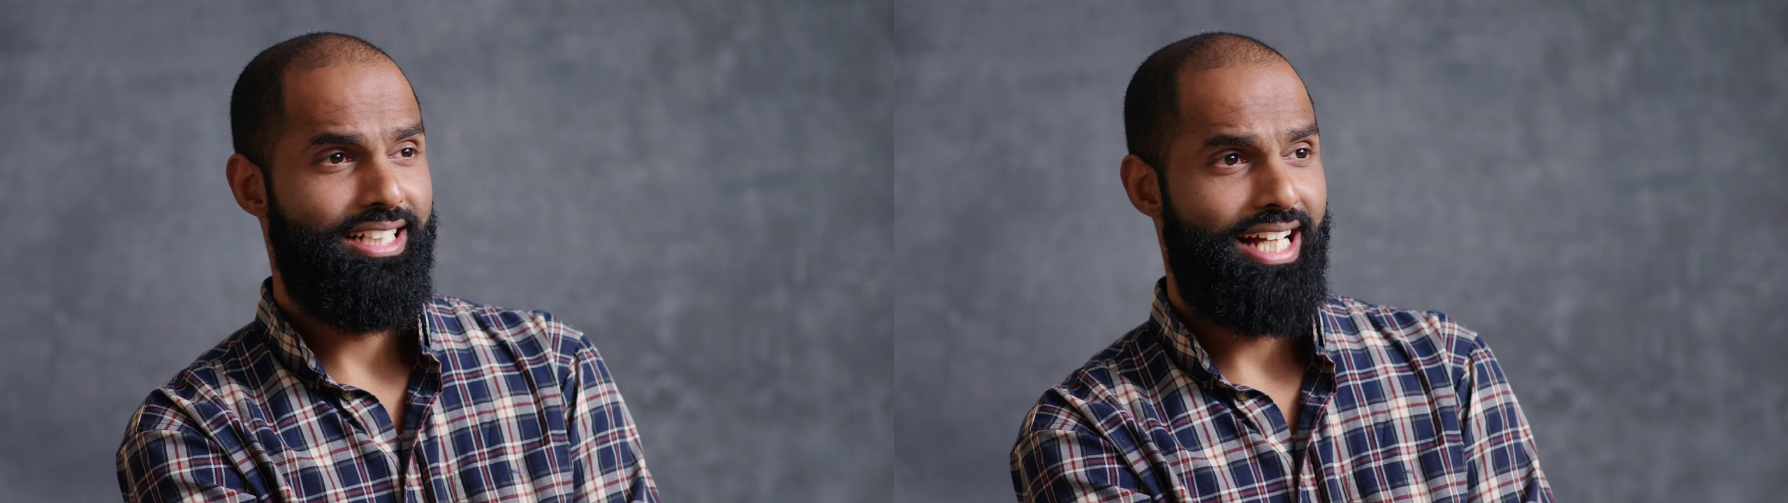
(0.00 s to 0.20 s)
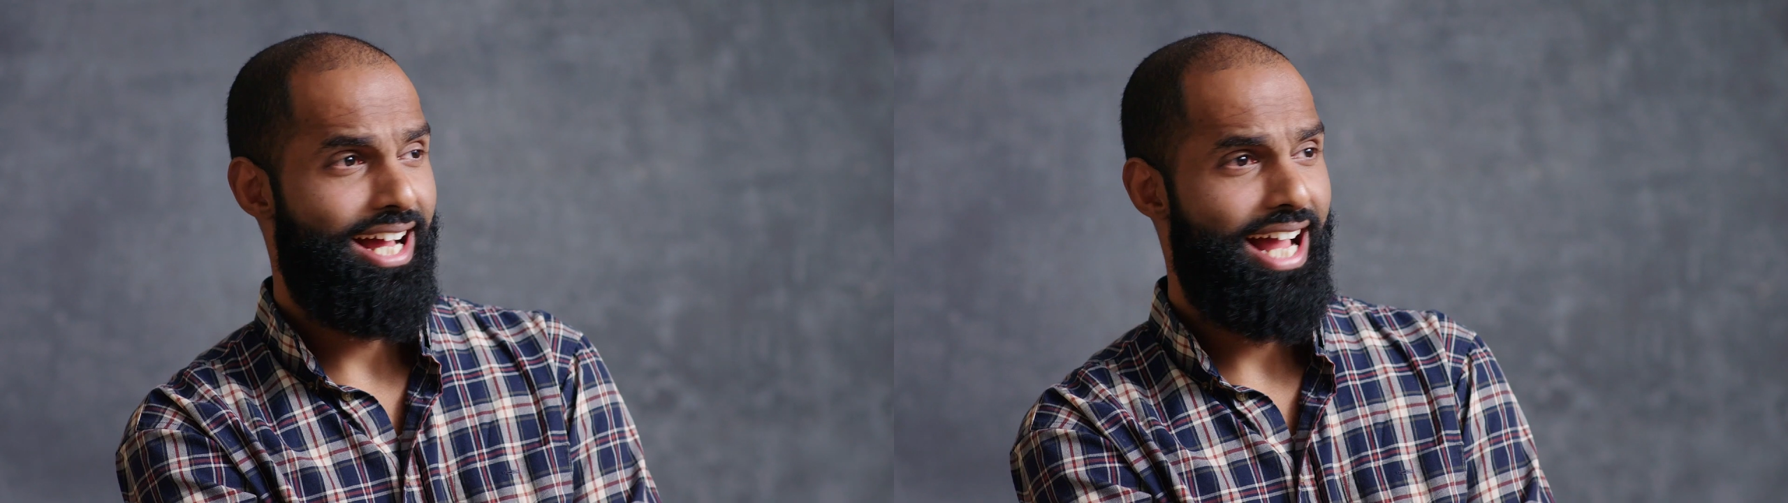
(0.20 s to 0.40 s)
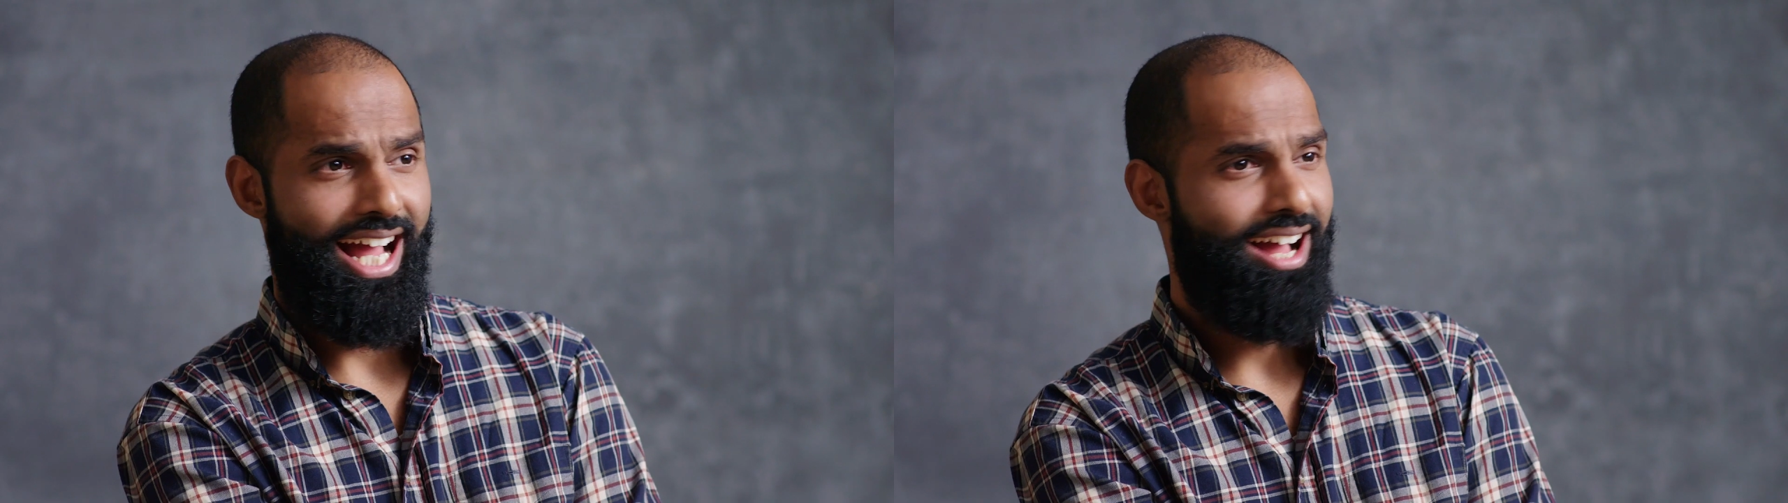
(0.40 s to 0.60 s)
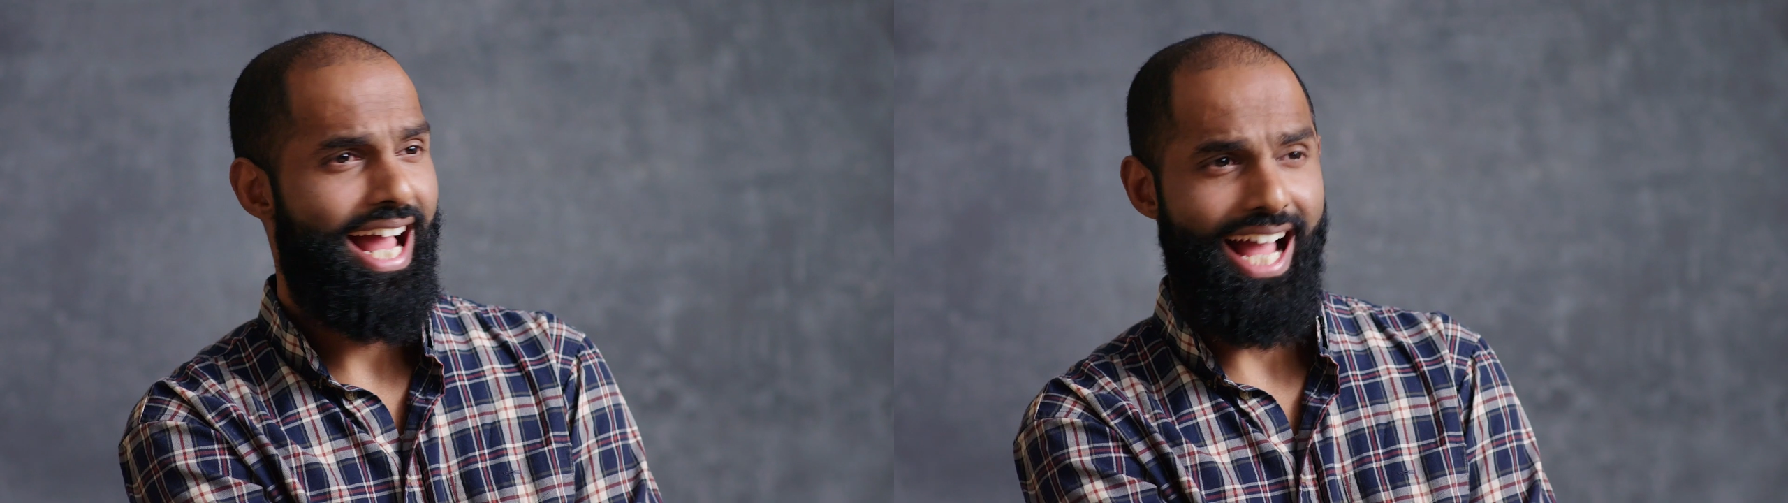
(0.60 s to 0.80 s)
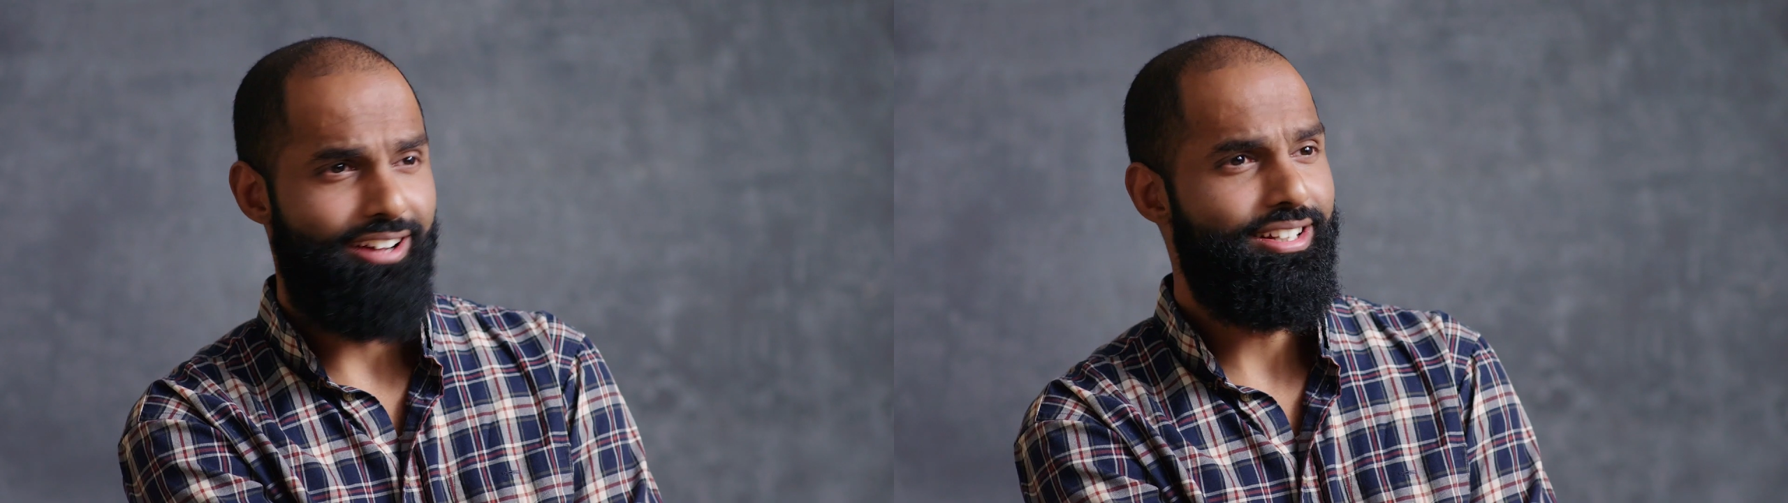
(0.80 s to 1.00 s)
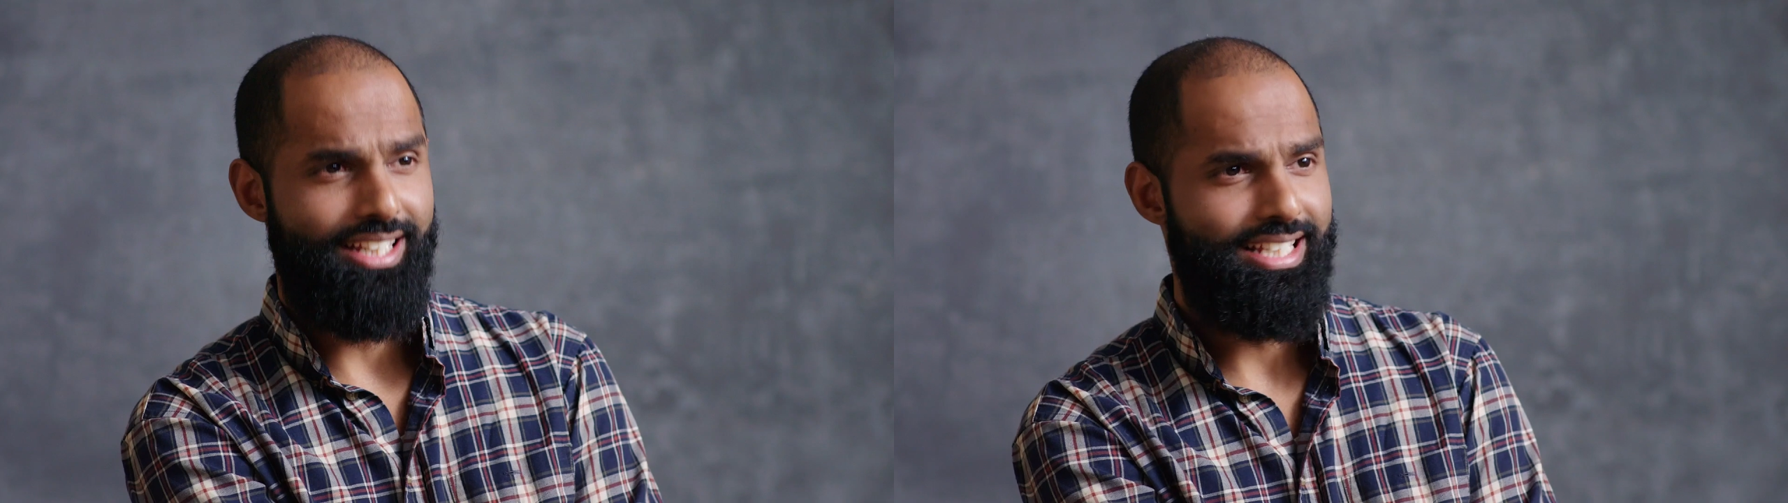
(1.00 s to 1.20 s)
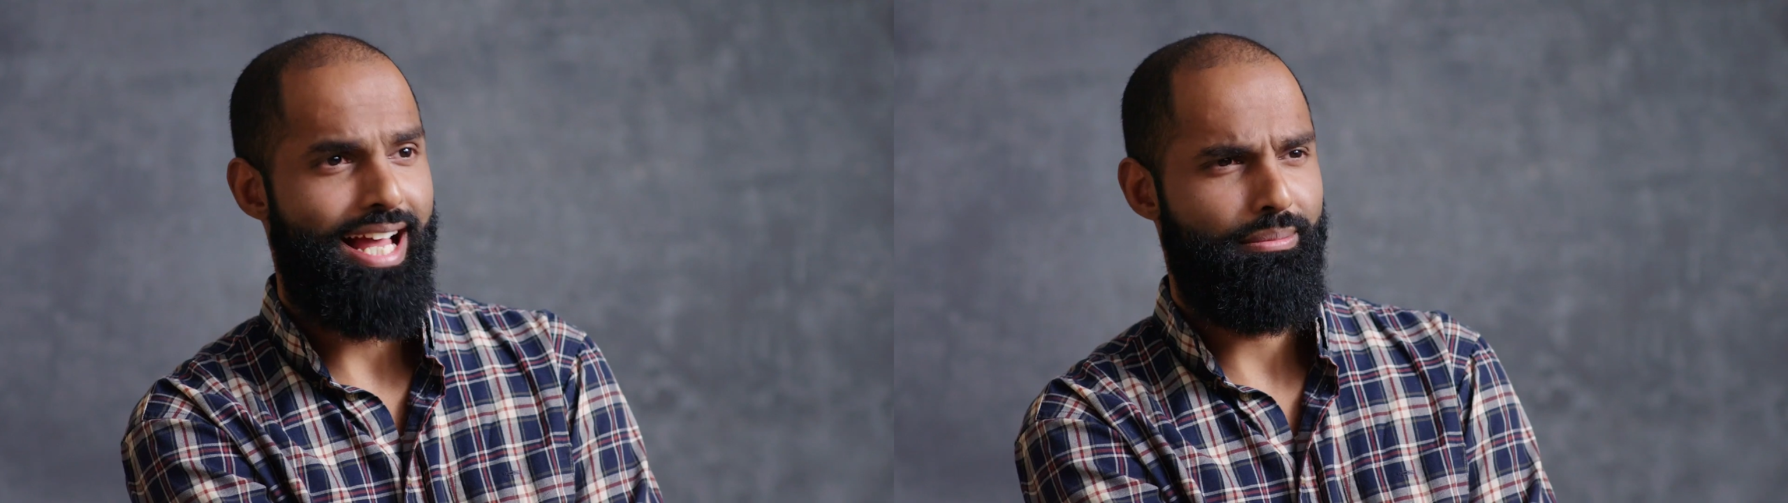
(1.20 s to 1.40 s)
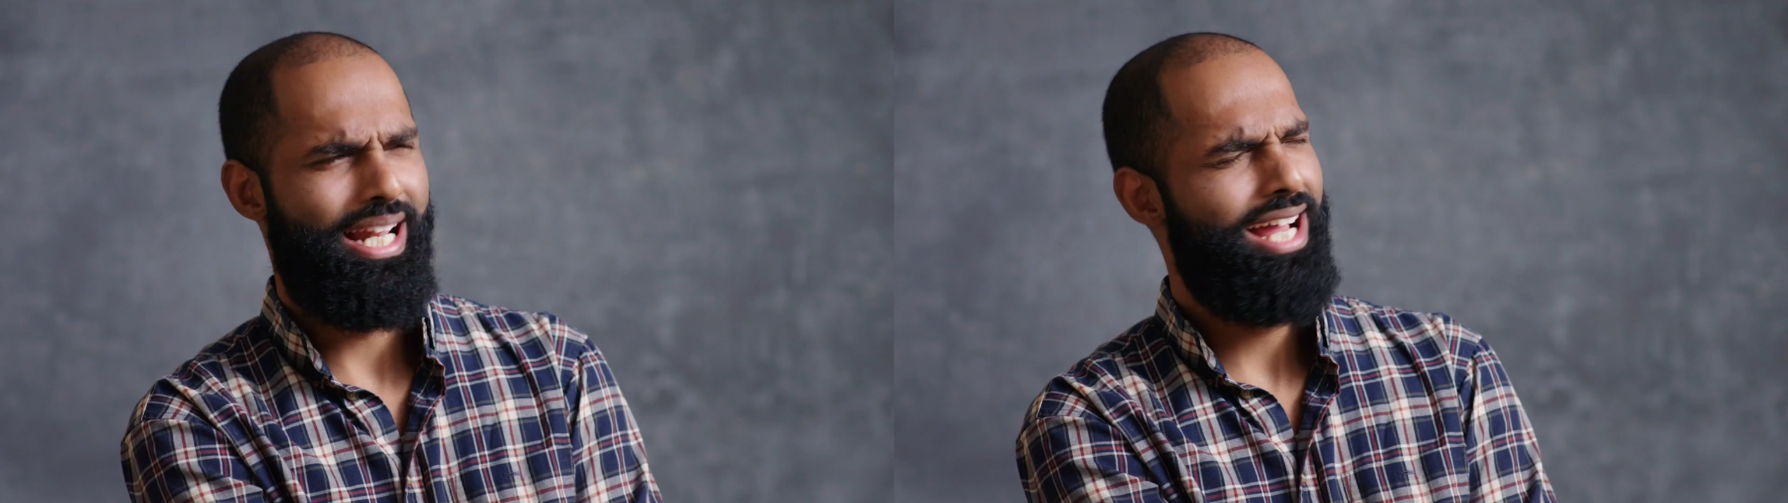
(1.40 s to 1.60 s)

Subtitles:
How did this happen?